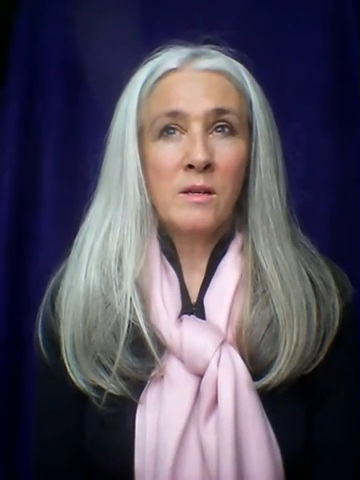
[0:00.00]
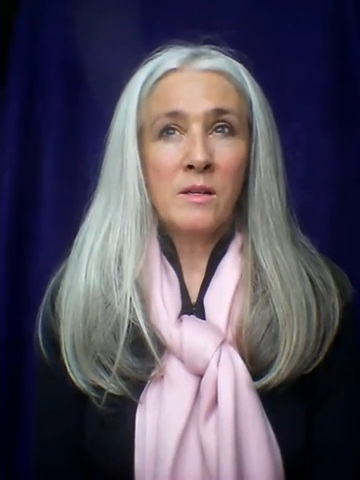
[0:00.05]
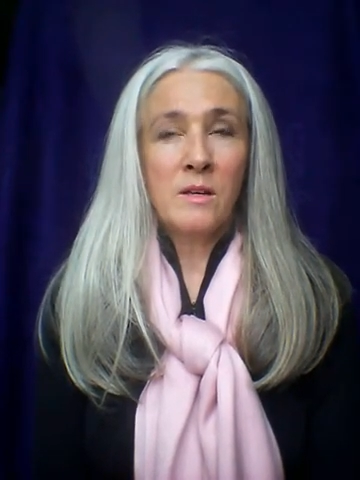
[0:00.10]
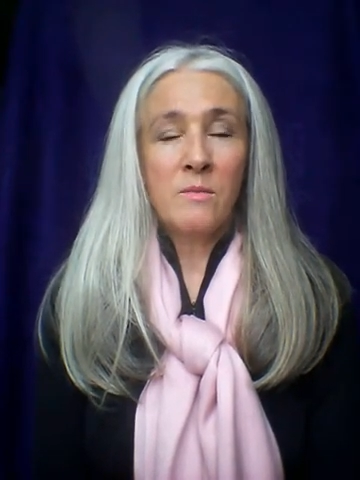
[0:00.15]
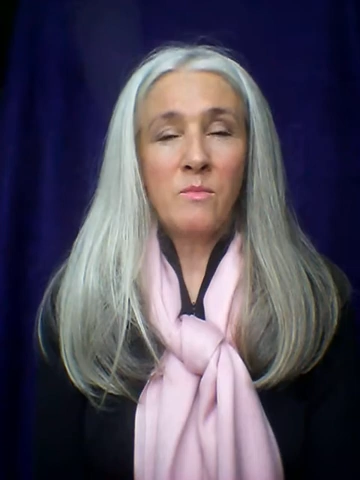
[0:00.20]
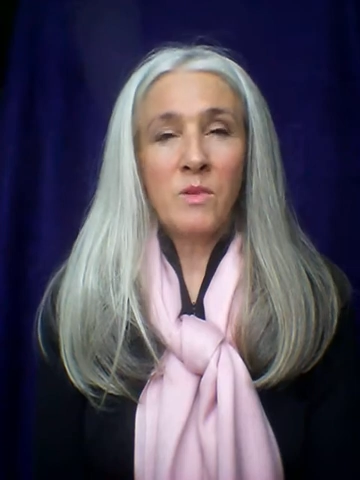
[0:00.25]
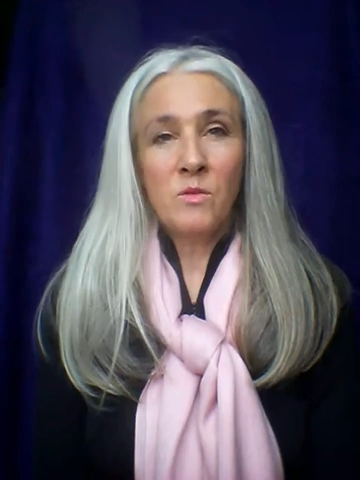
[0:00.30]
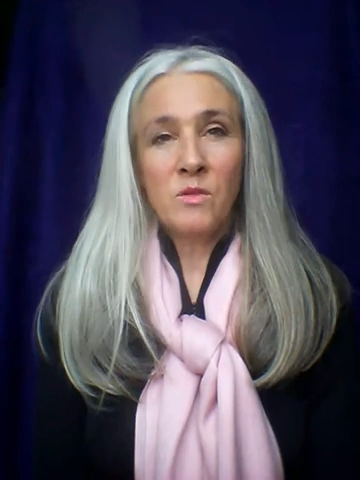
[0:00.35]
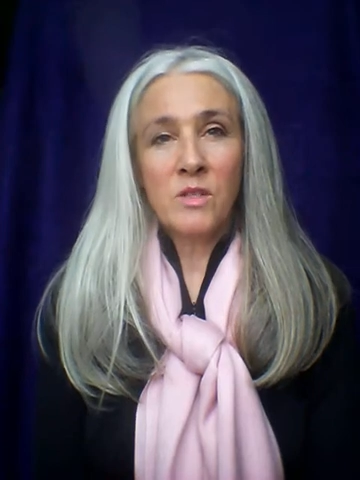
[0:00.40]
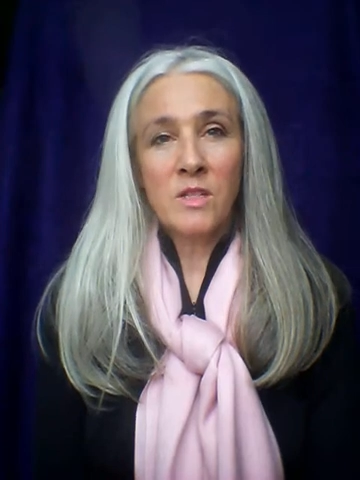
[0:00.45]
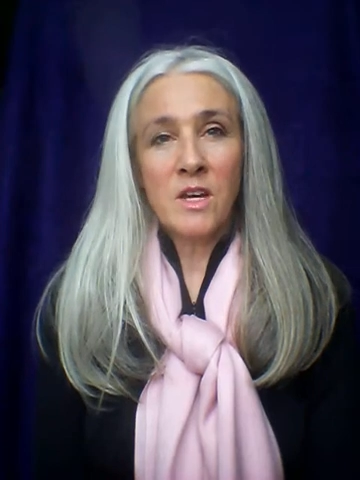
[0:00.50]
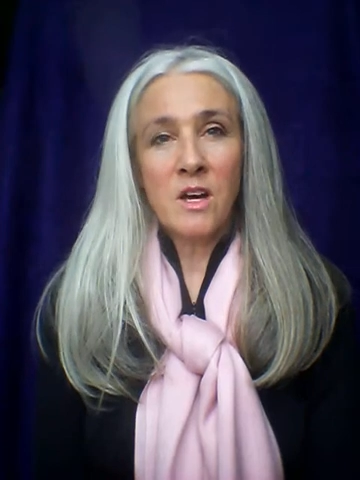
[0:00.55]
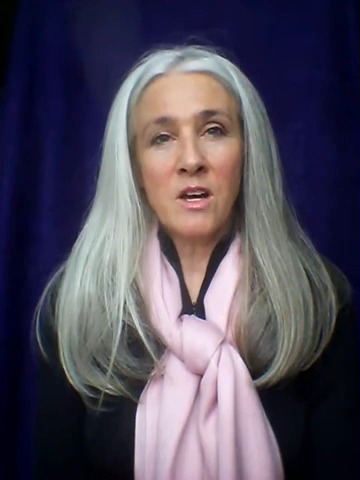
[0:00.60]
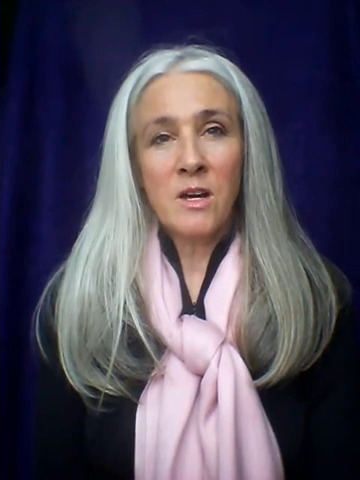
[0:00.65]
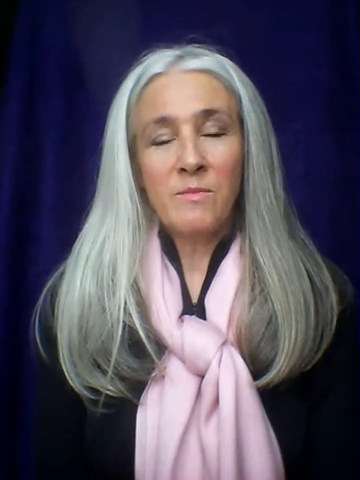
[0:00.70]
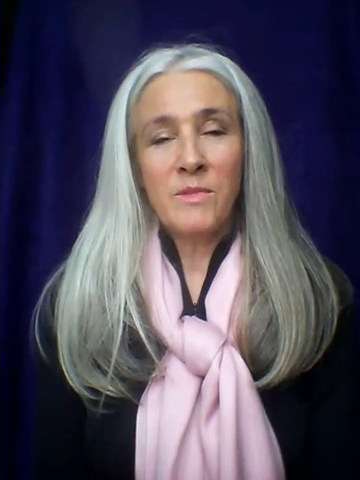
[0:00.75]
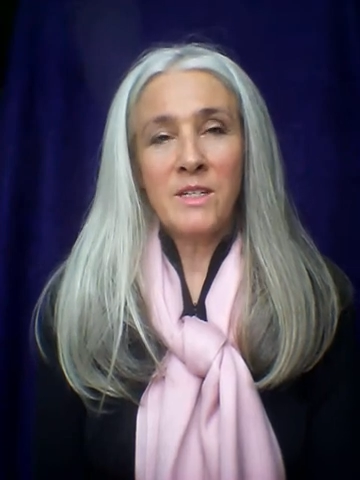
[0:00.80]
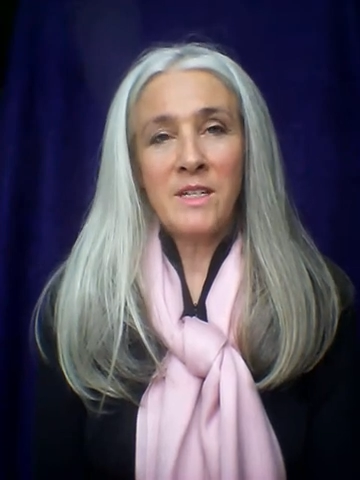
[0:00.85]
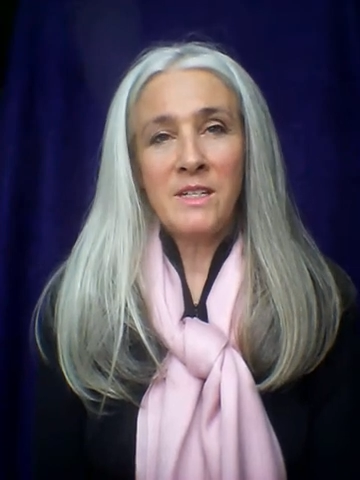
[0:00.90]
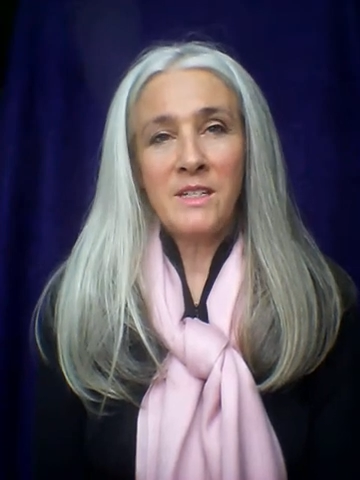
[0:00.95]
give me your
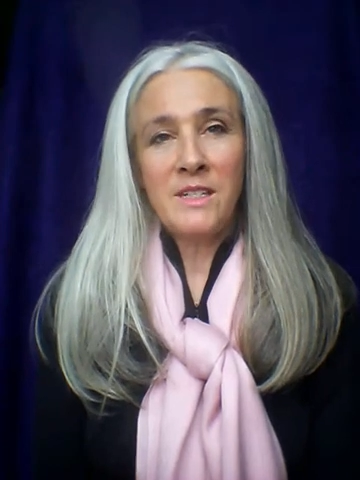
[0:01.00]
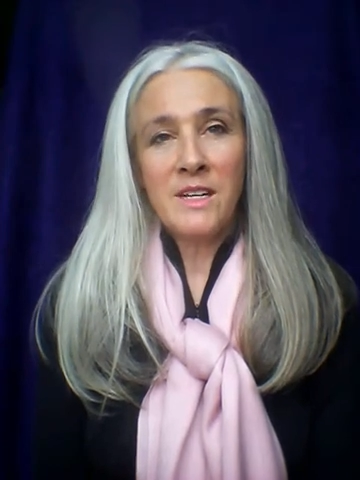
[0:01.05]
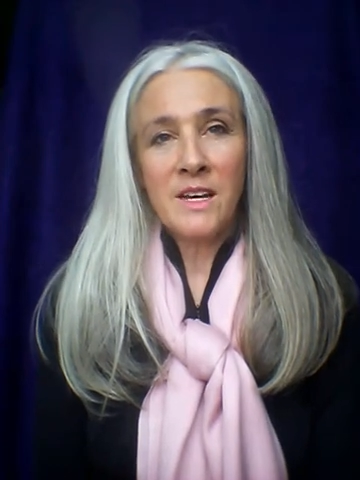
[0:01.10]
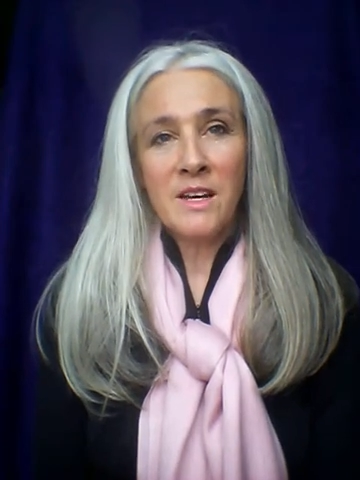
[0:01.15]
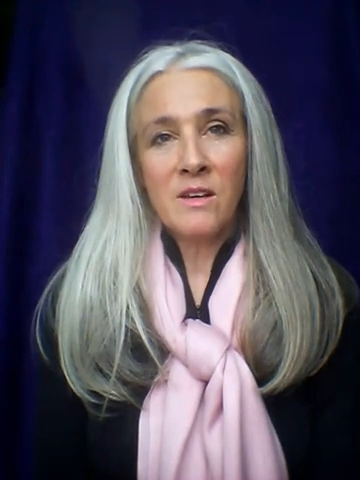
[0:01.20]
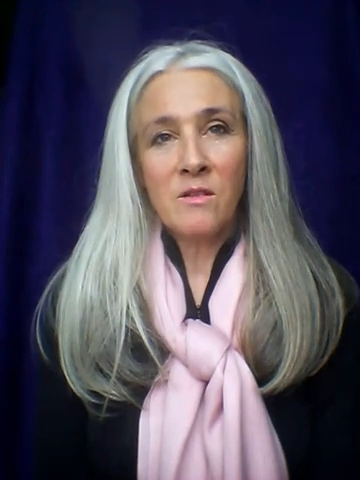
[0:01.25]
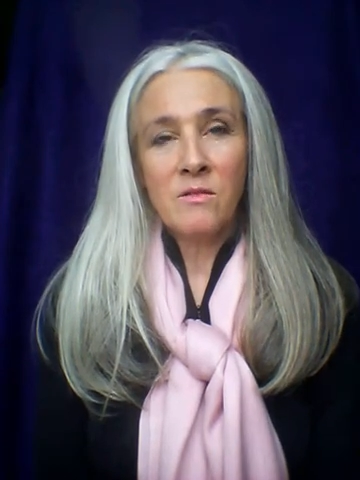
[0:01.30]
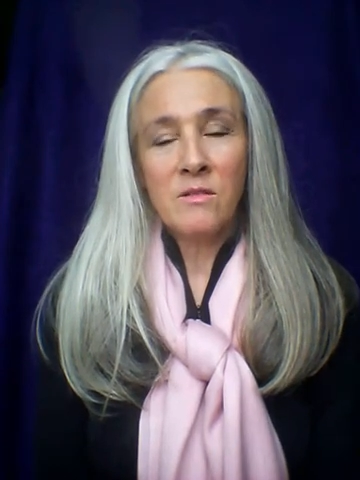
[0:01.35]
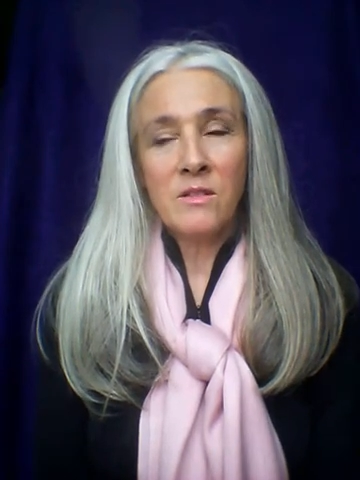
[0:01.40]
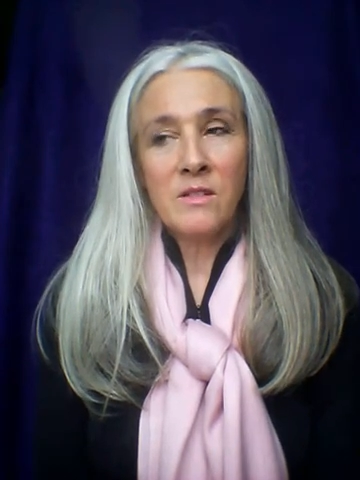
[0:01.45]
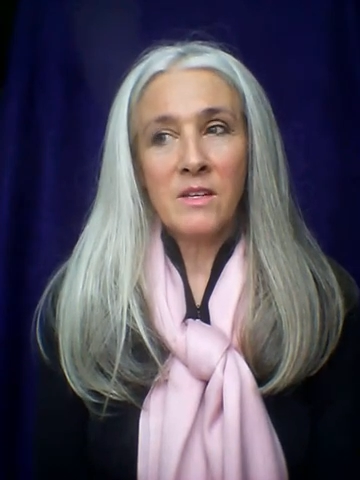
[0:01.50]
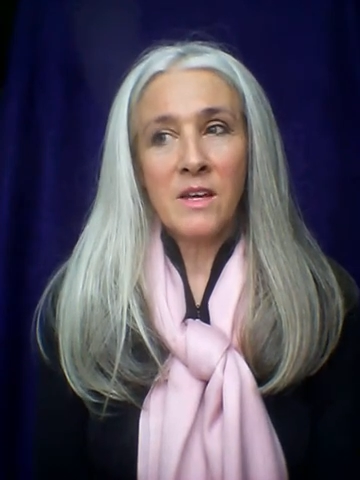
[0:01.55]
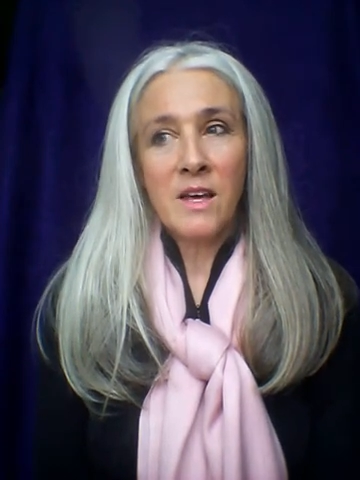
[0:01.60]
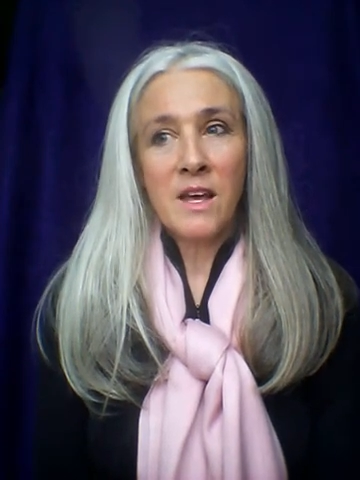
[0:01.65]
Skype details